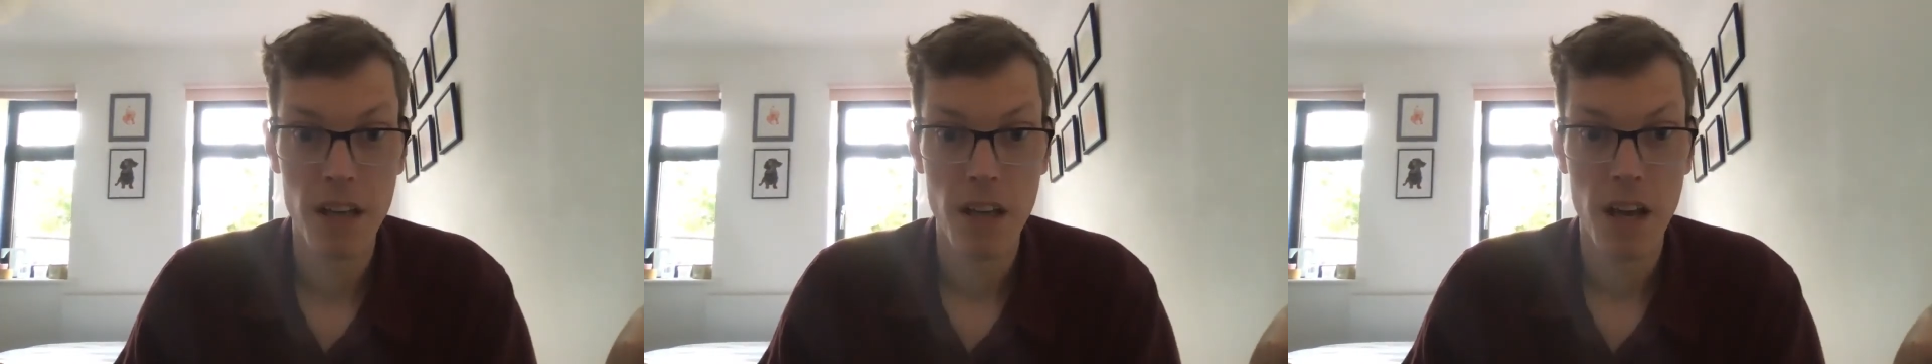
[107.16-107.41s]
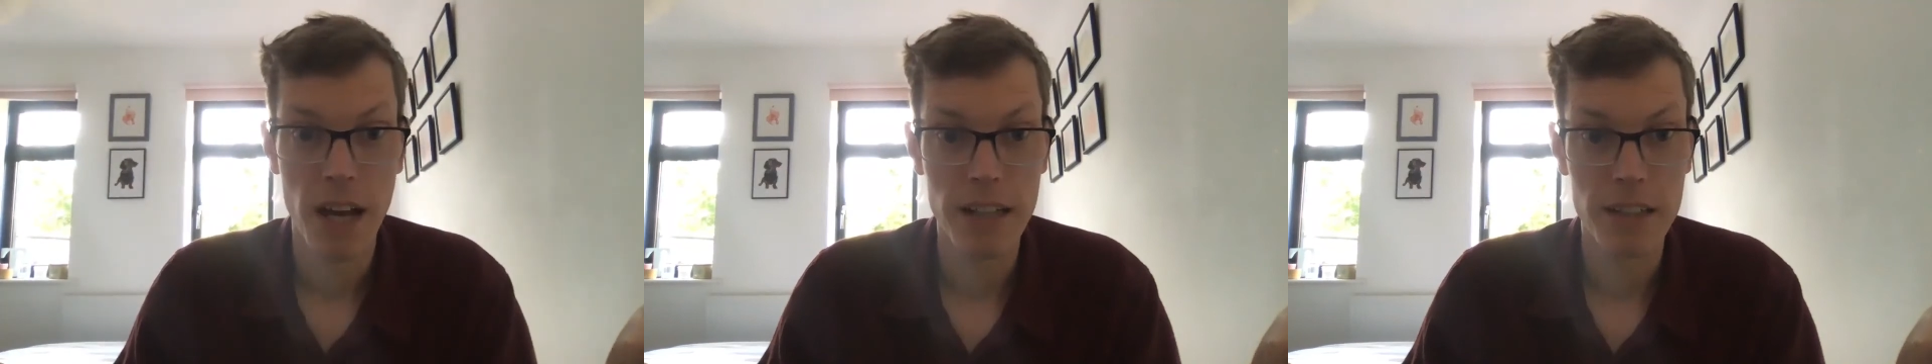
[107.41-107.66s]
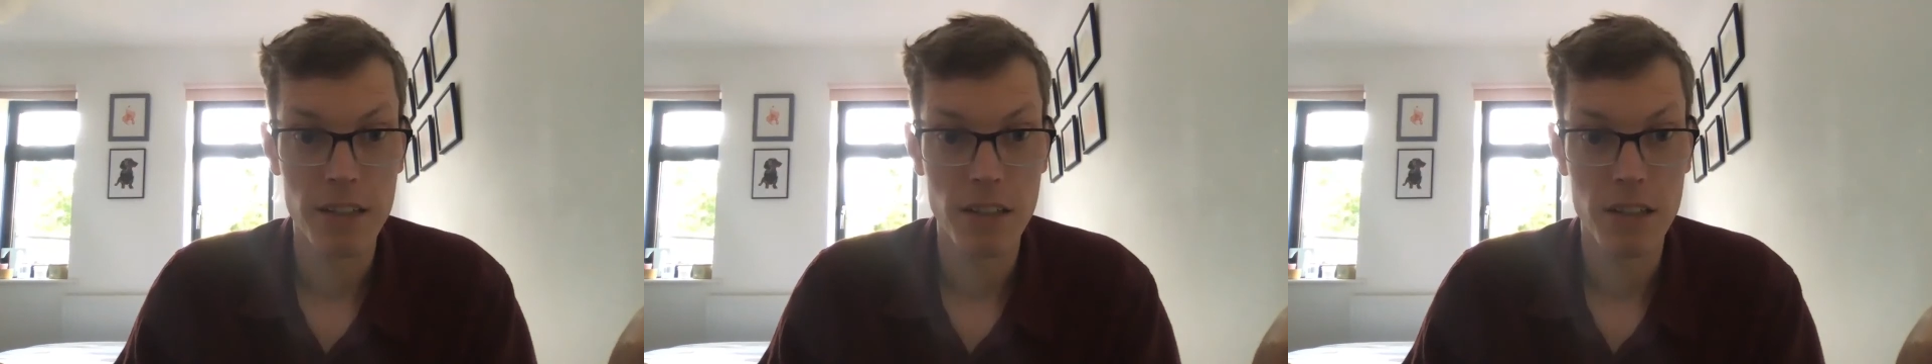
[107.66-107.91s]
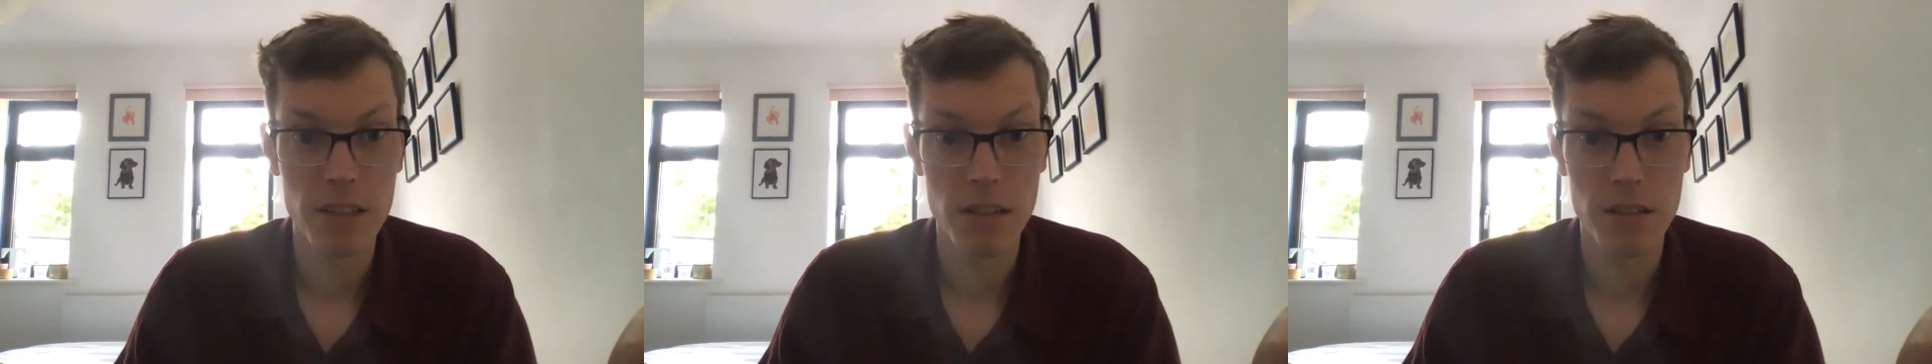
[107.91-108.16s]
And
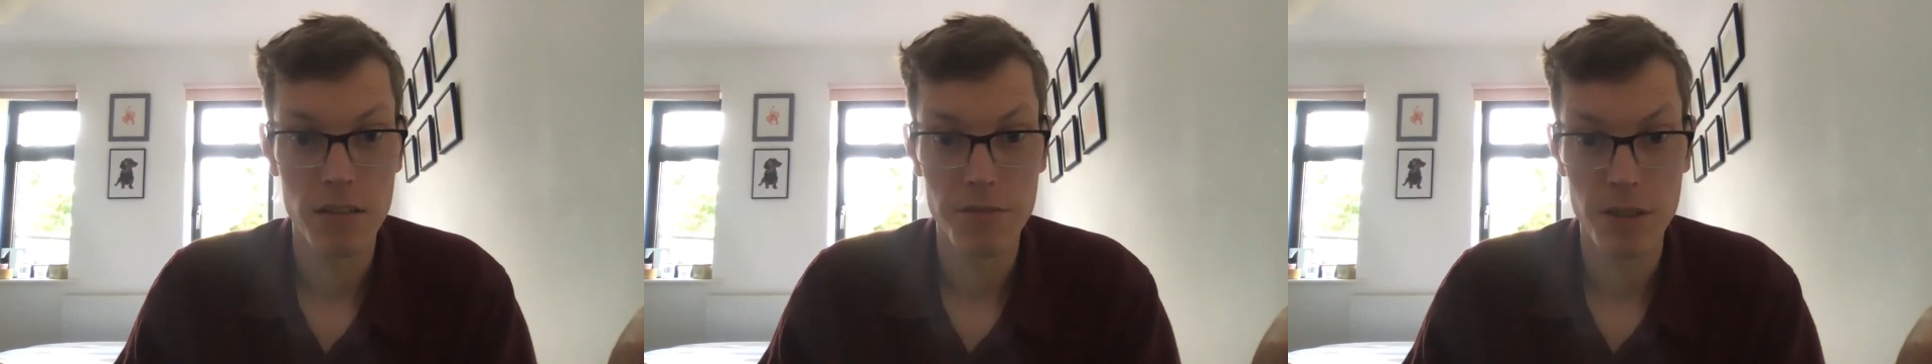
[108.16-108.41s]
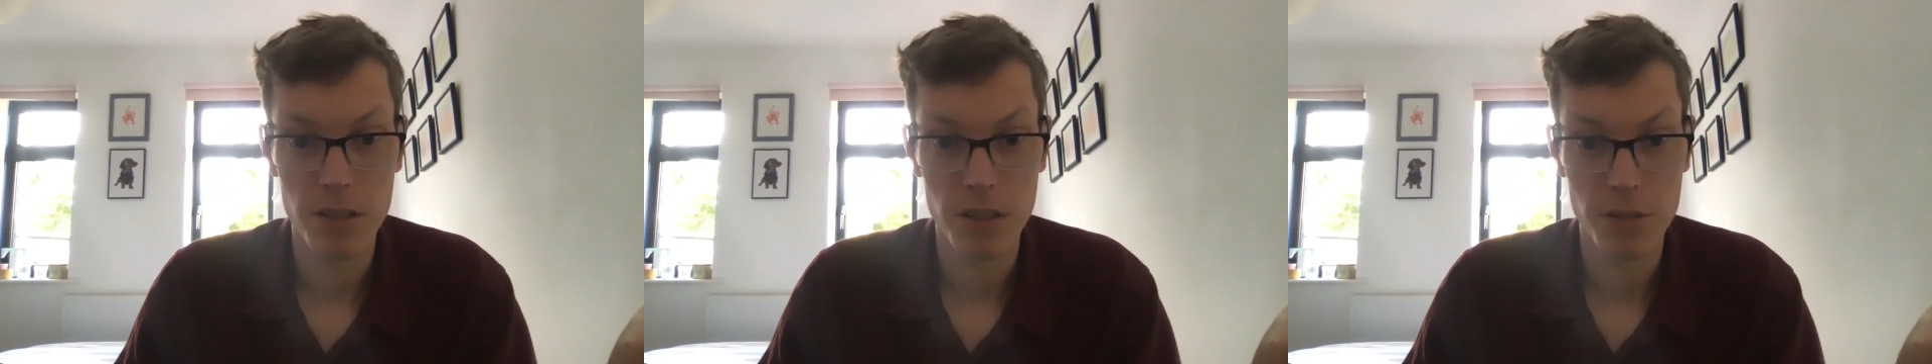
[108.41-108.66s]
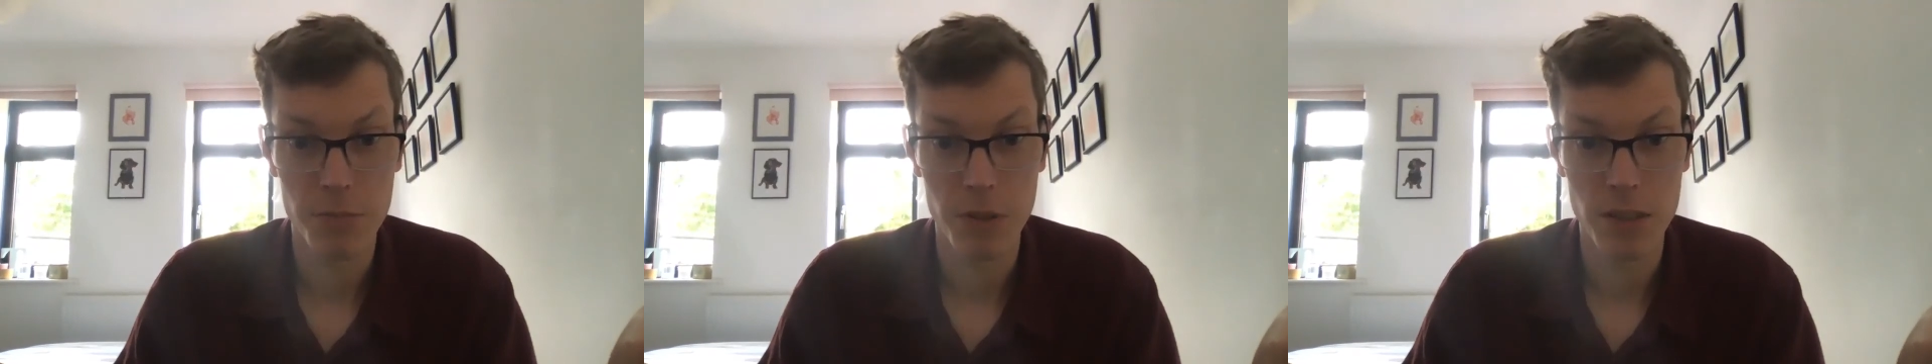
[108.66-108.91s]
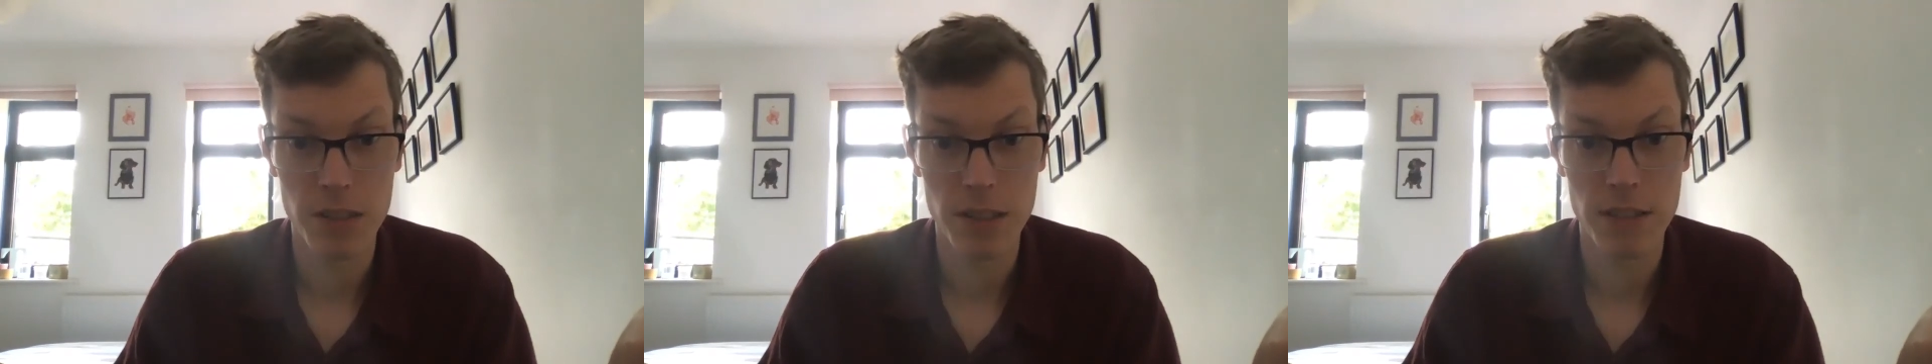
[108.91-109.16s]
the 3rd touch
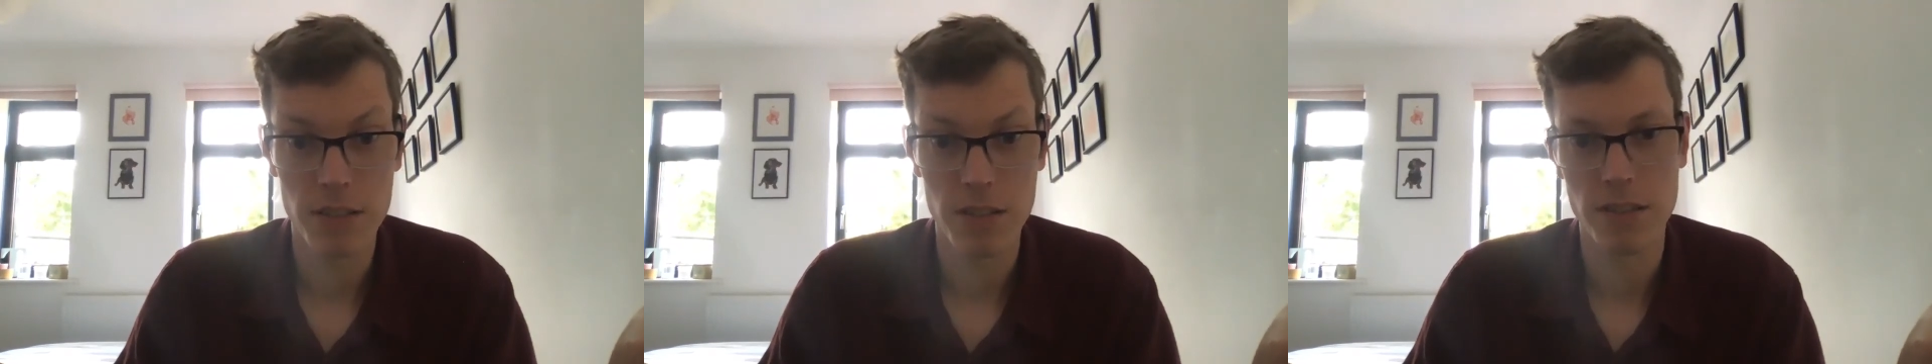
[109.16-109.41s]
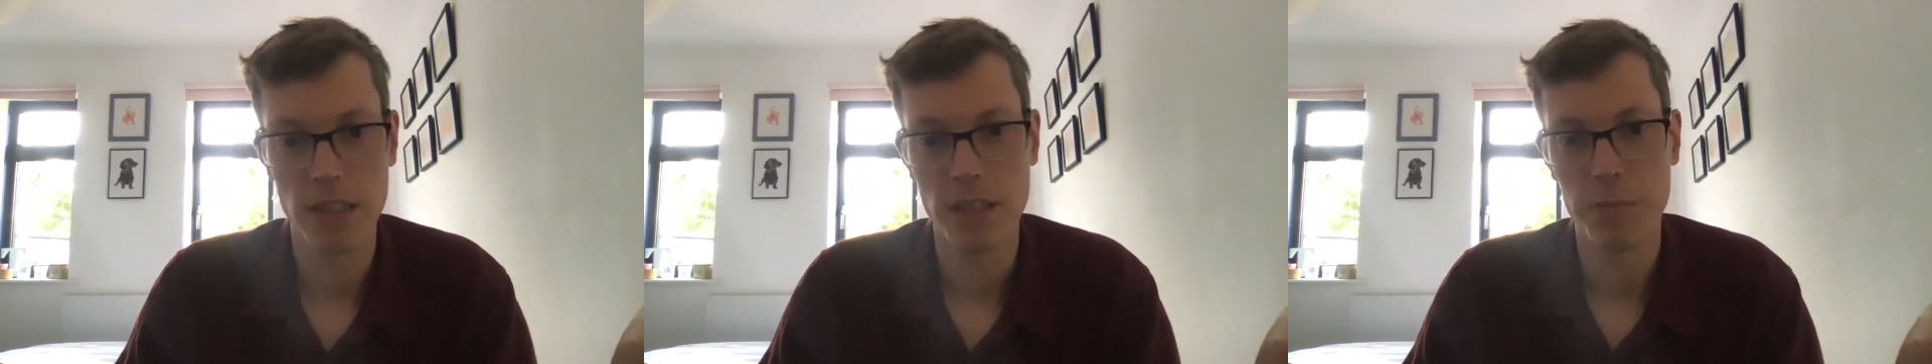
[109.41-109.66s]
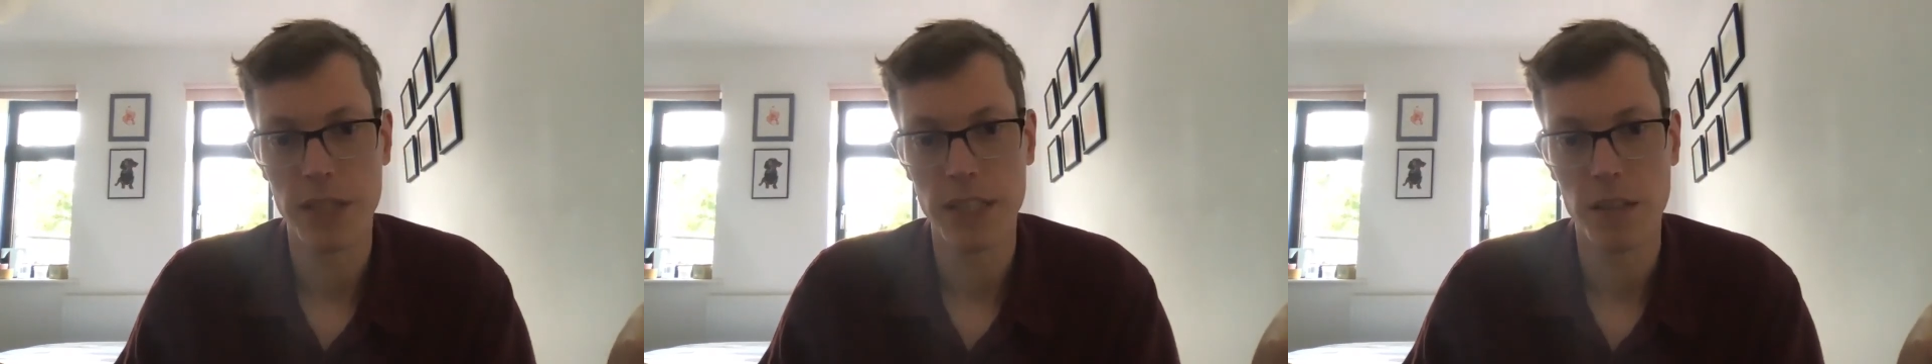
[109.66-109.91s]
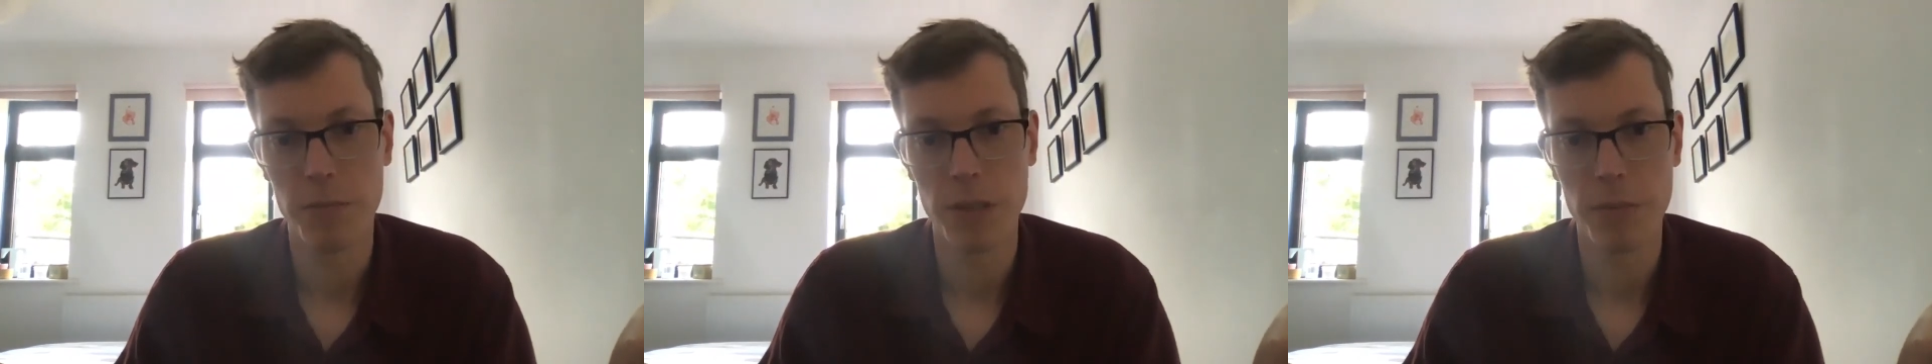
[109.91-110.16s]
point is just send
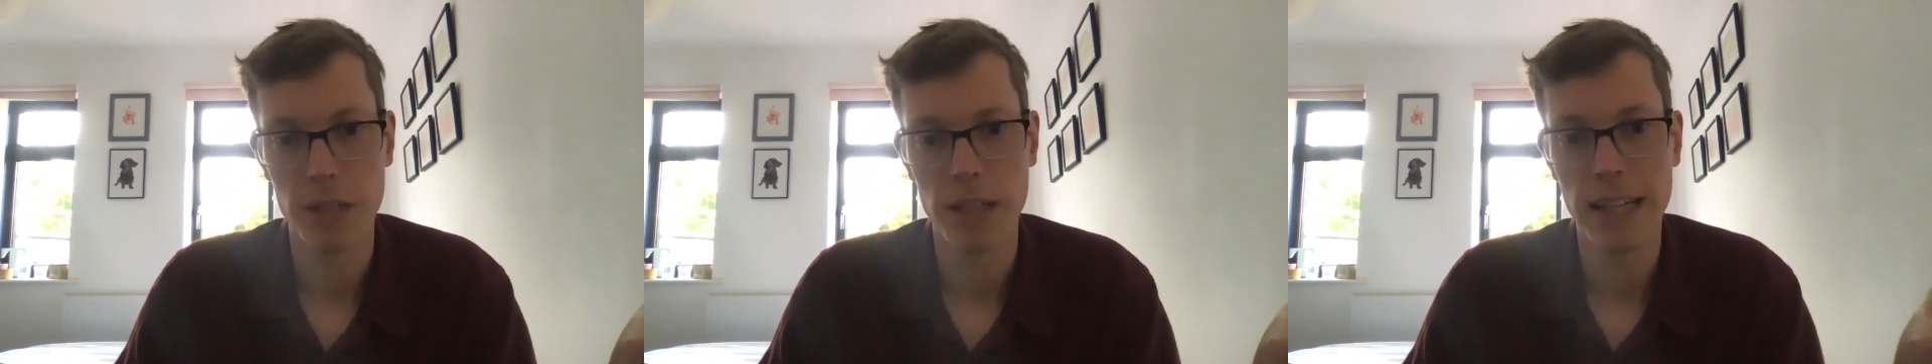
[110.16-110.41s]
breakup email.